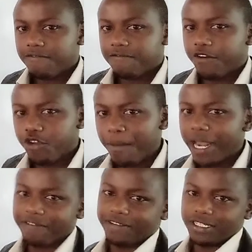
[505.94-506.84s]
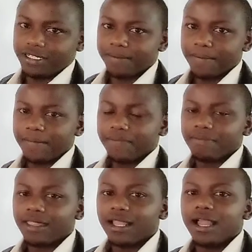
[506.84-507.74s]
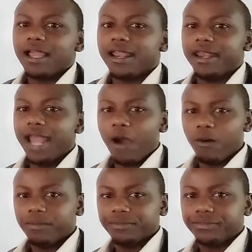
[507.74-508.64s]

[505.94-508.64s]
for your benefit. Now,